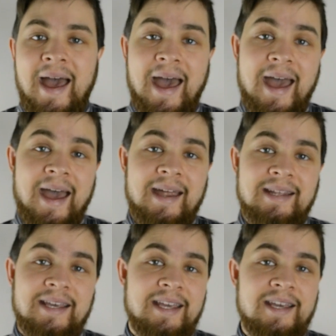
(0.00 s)

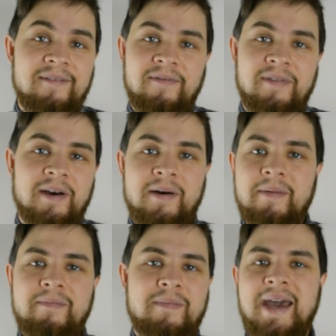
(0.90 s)
And if the
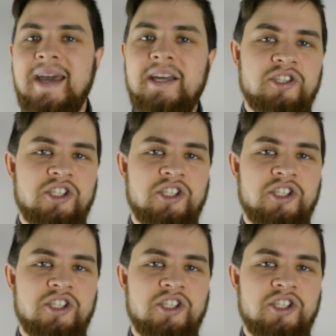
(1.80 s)
maid,